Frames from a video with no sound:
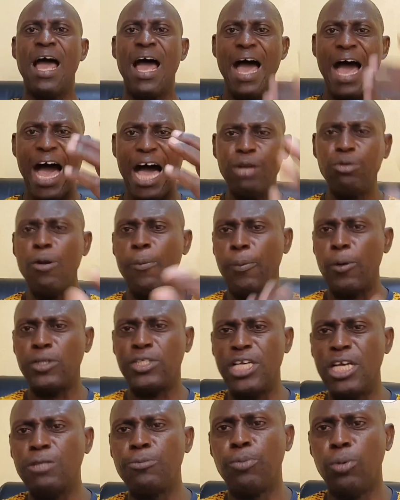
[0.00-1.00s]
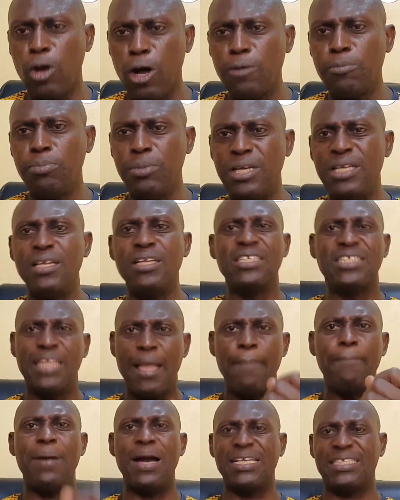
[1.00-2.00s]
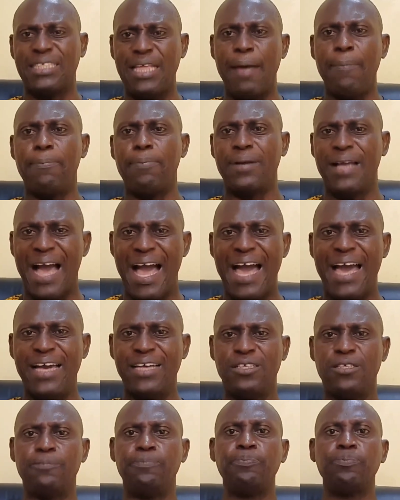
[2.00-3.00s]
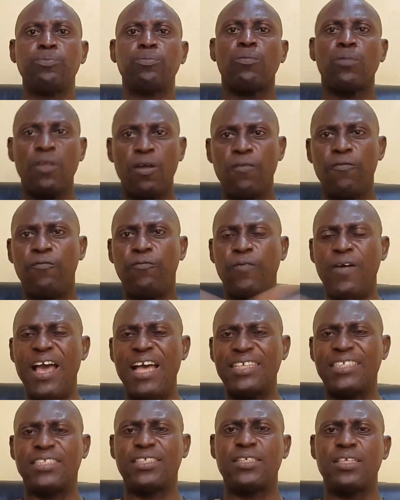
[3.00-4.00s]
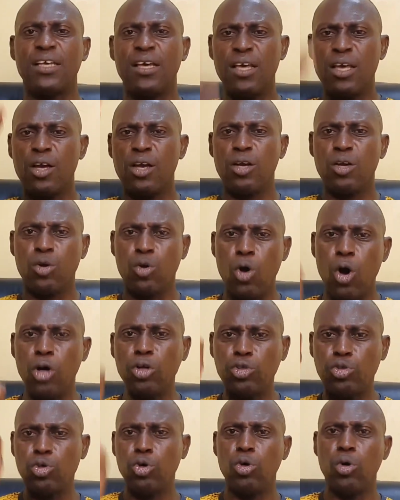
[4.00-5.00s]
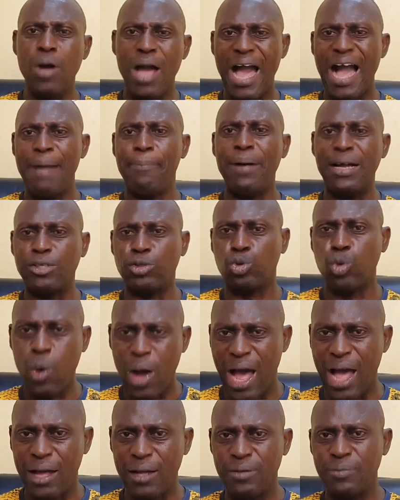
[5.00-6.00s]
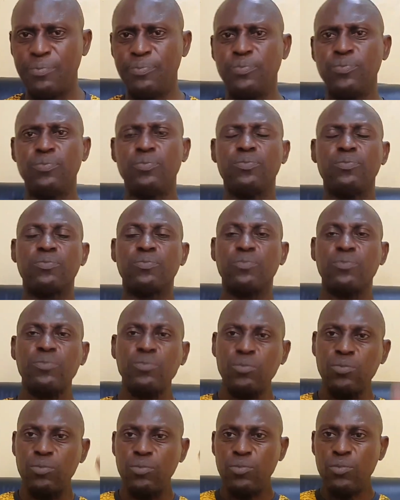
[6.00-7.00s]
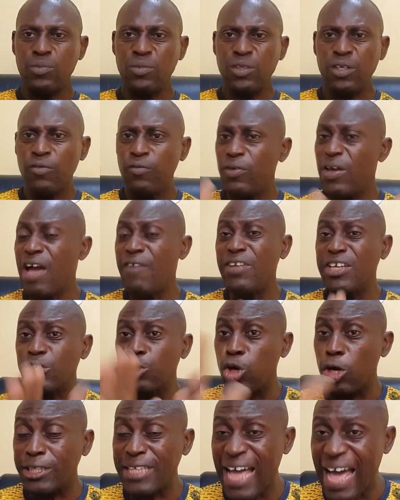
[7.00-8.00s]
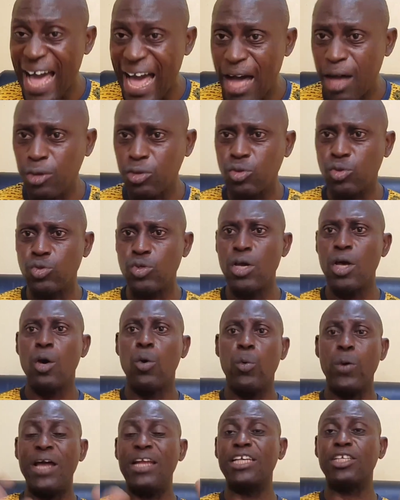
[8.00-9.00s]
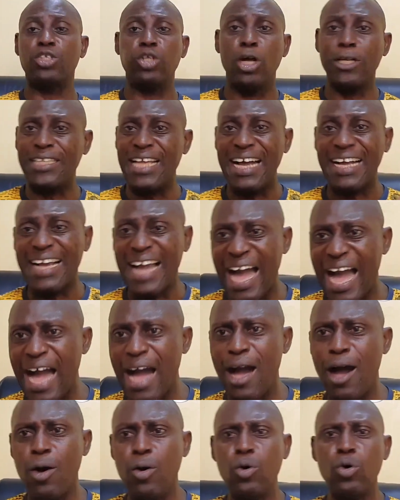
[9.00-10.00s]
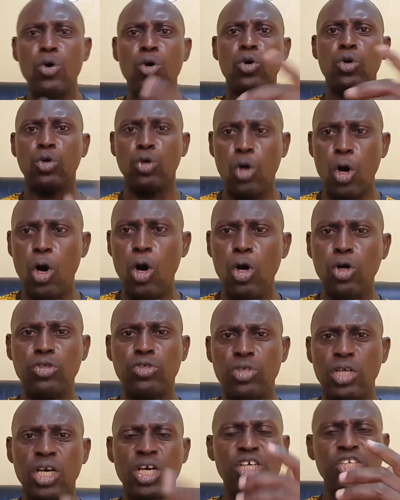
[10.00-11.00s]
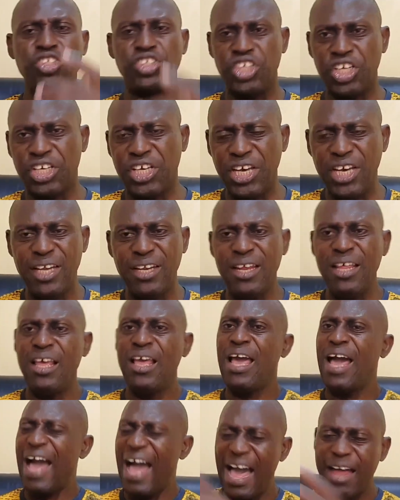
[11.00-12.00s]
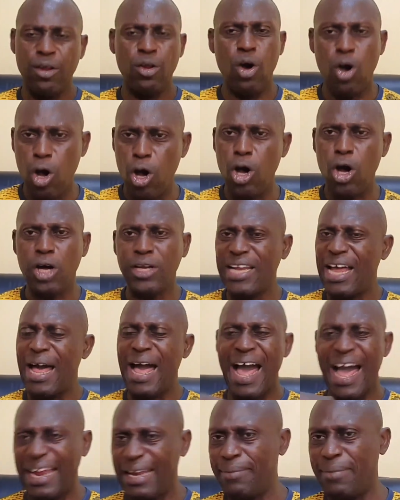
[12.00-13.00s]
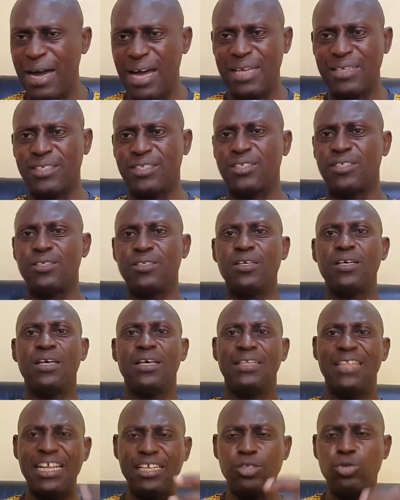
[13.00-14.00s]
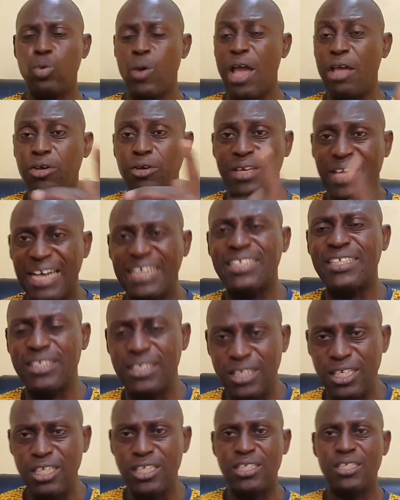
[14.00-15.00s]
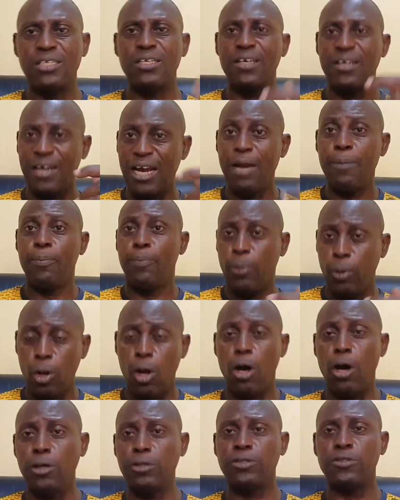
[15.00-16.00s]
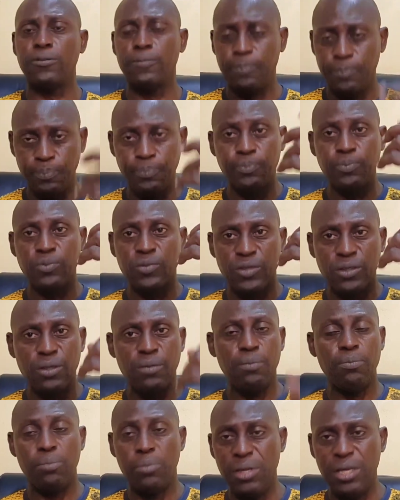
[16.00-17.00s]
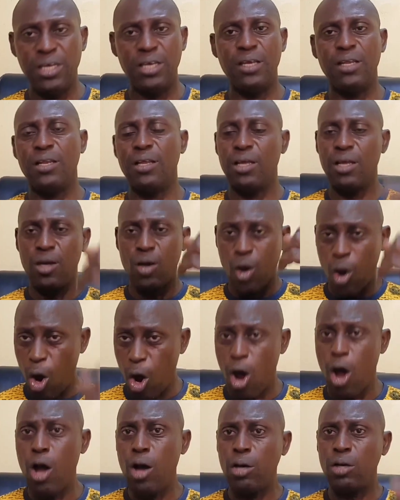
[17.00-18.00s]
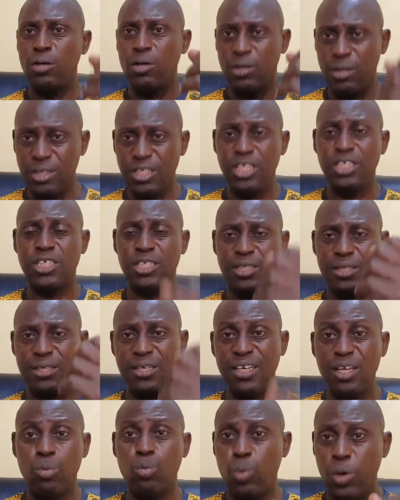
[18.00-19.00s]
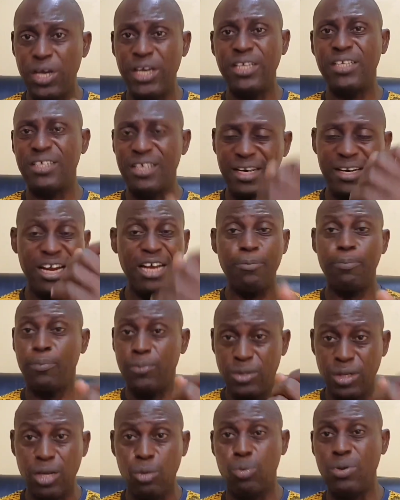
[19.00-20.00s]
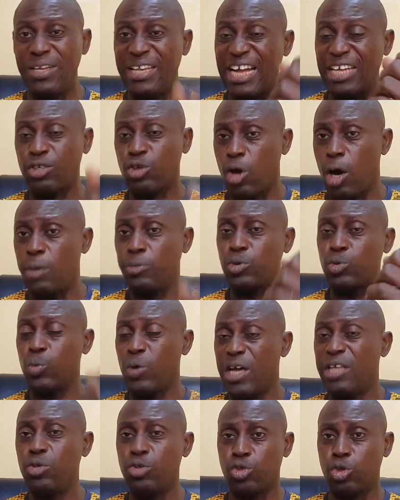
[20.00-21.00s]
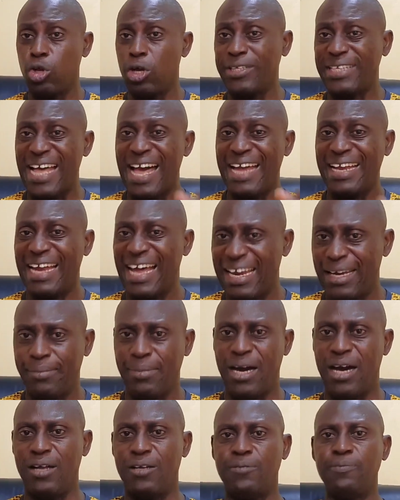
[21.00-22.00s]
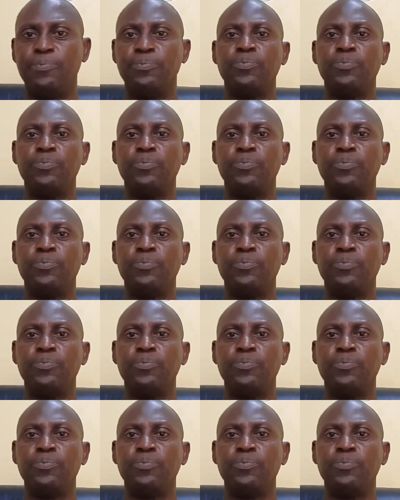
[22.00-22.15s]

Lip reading: How do we process blood meal? Step by step guide. First, go to abattoir. If you have a slaughterhouse, where they slaughter cow, goat, chicken, and other animals. That is where you get this red blood meal or this liquid, red liquid that comes when you slaughter an animal.